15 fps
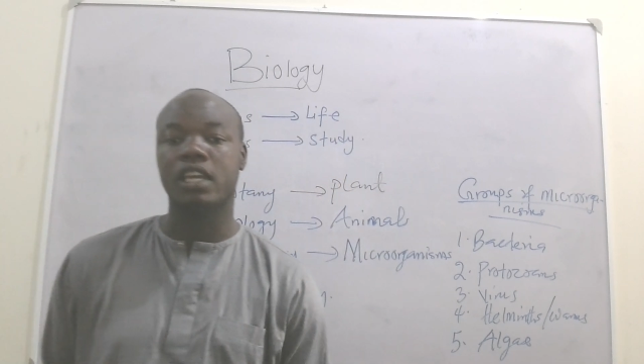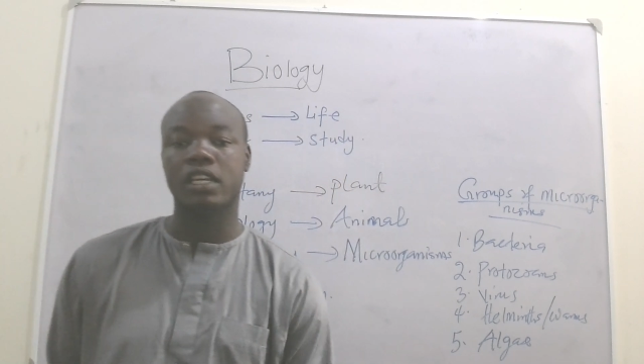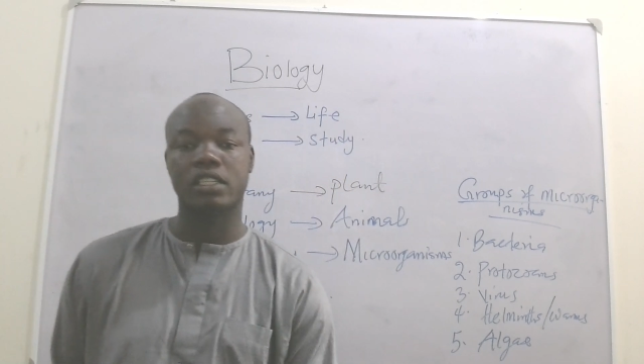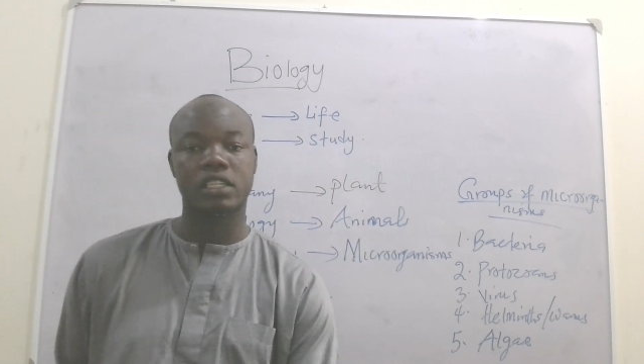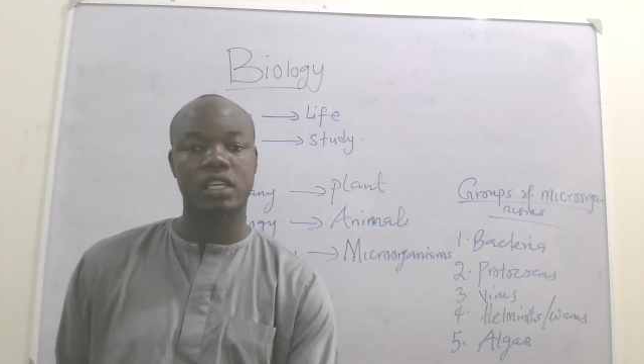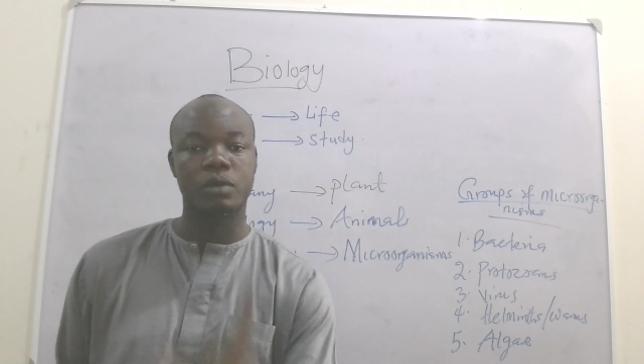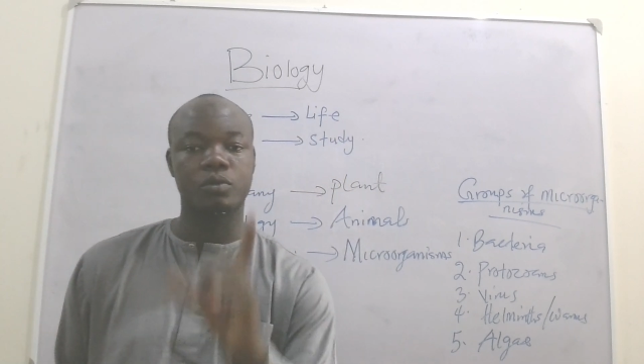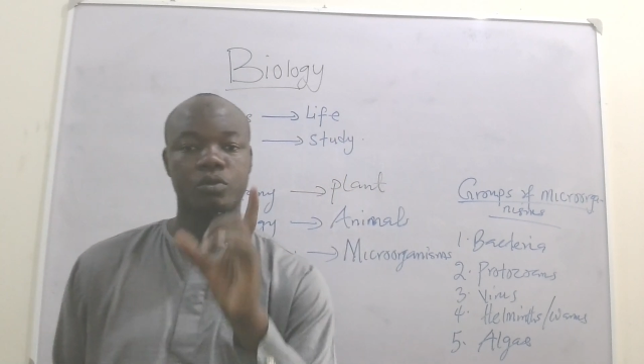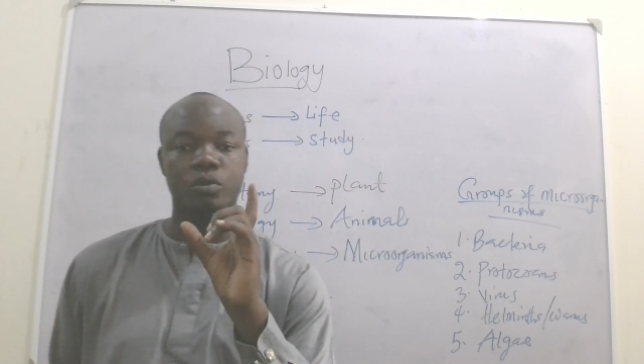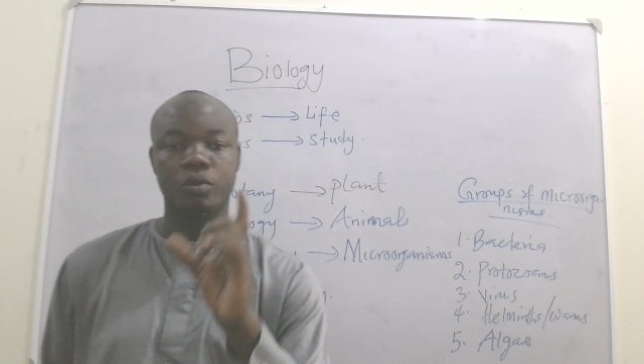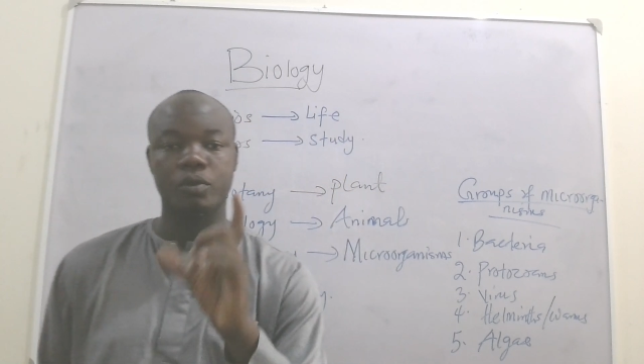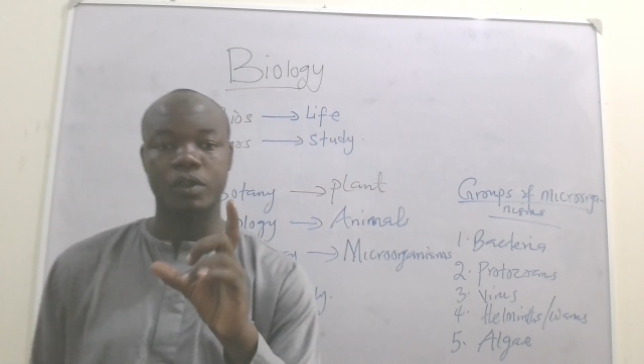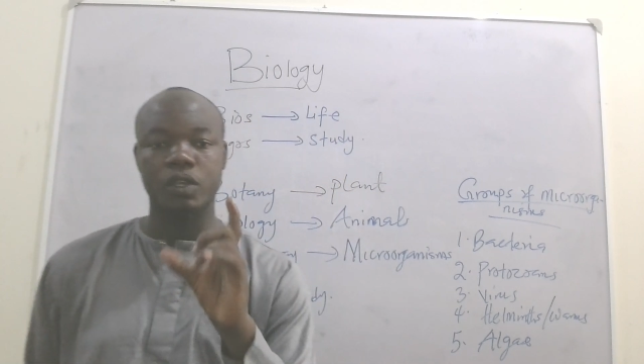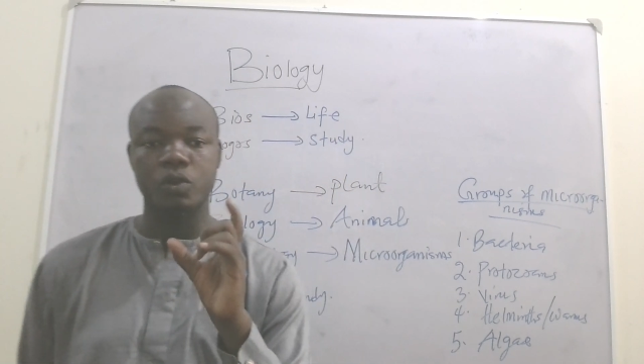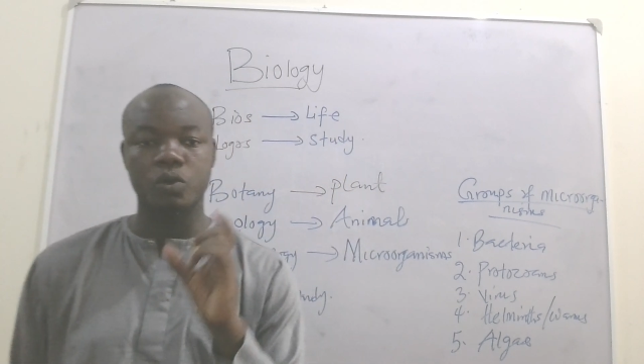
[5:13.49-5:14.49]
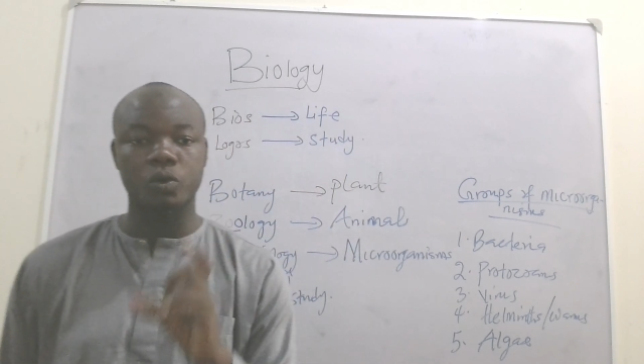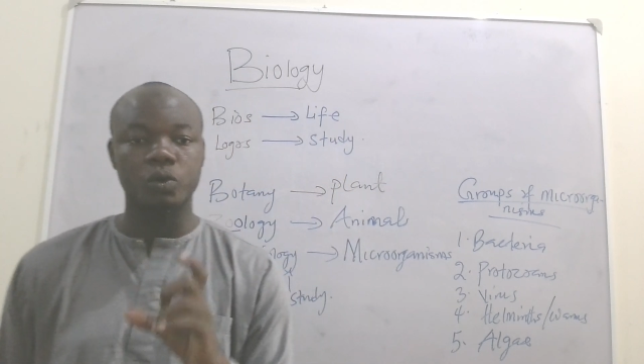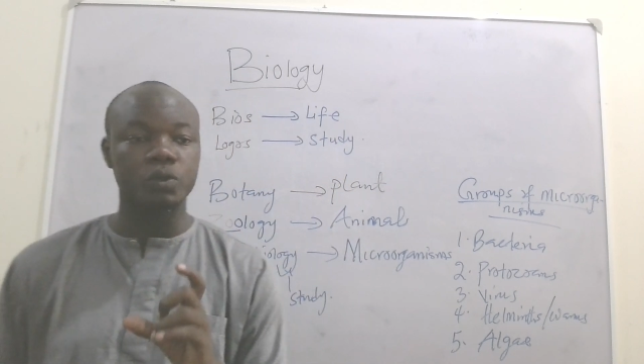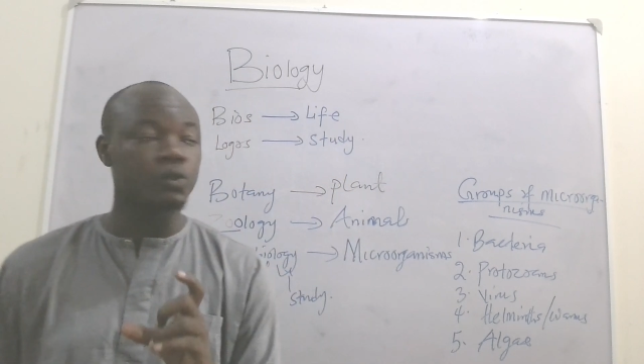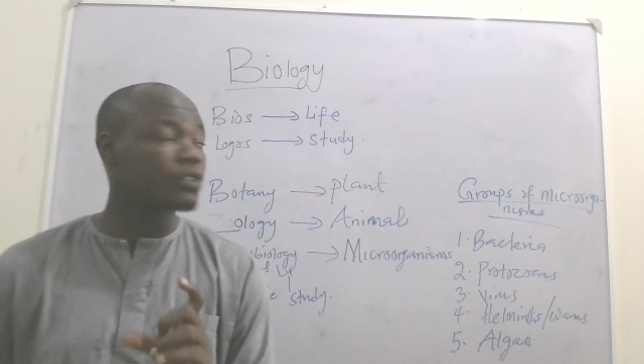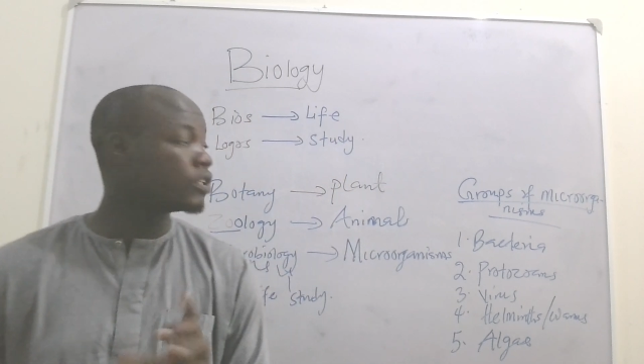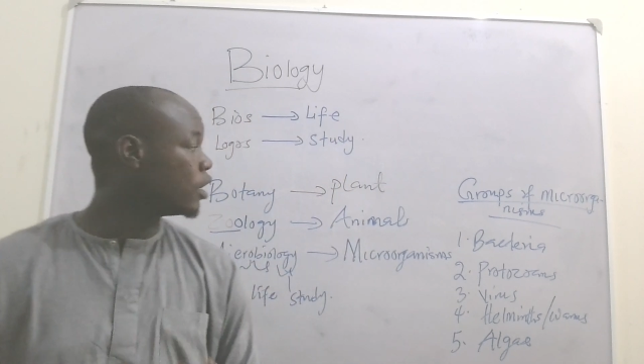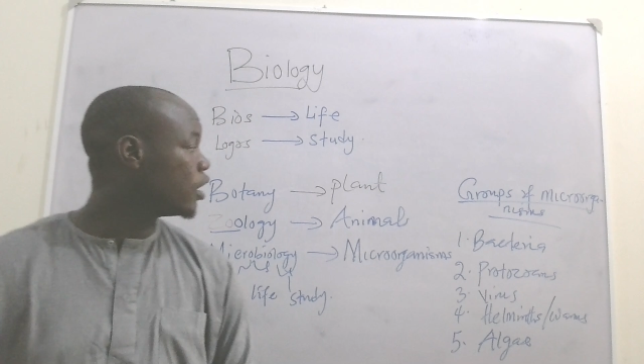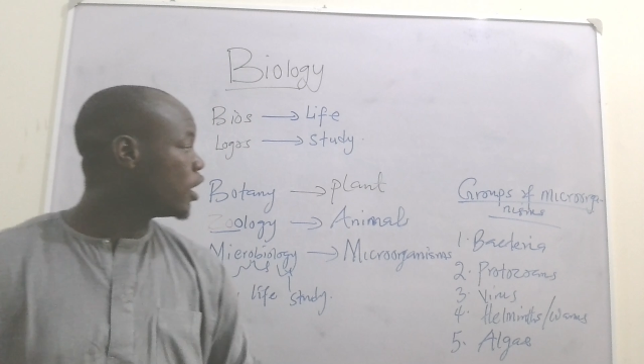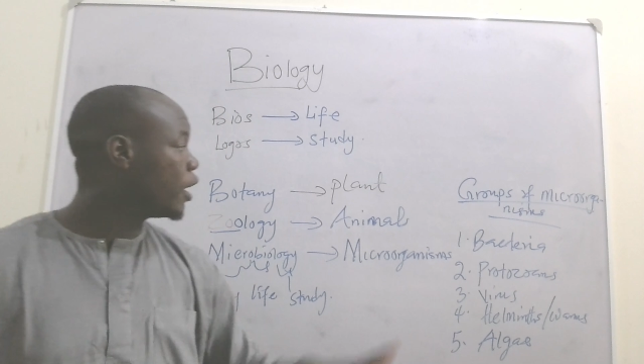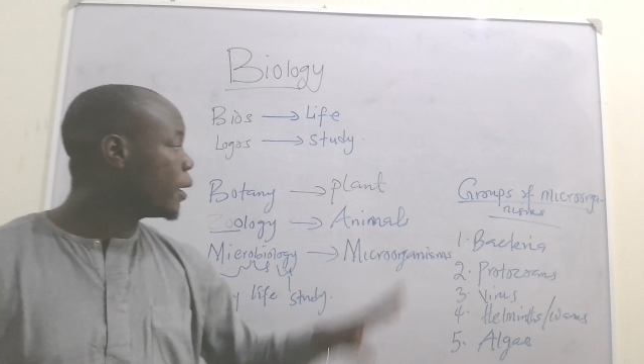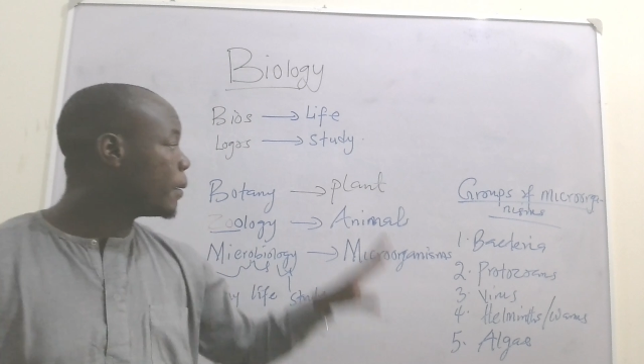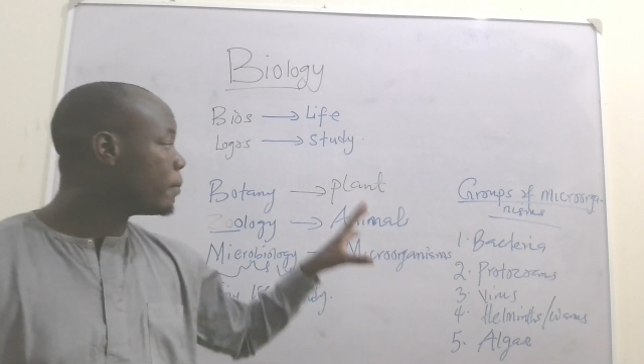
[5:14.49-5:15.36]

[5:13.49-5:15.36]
except when we use